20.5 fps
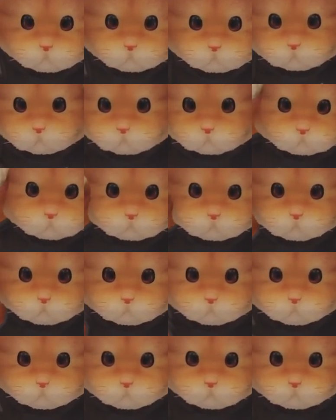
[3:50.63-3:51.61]

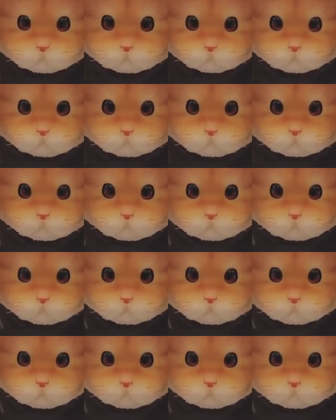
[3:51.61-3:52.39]
(silence)